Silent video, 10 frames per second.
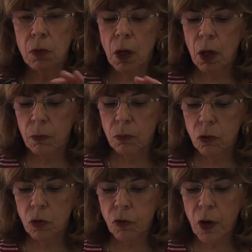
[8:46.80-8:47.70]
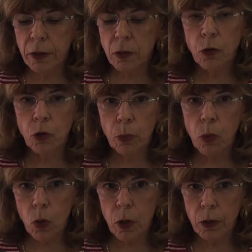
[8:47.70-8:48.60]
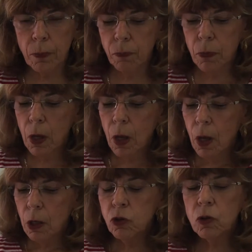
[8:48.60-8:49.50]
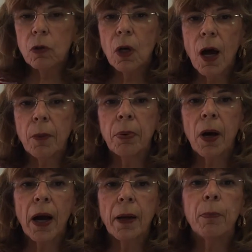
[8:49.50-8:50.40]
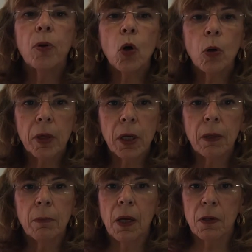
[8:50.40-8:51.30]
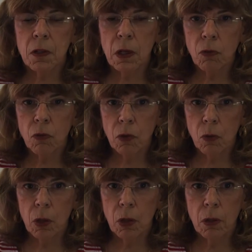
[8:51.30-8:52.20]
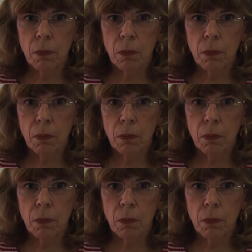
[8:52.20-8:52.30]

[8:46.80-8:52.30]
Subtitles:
to find on your board. Do not buy permanent masking fluid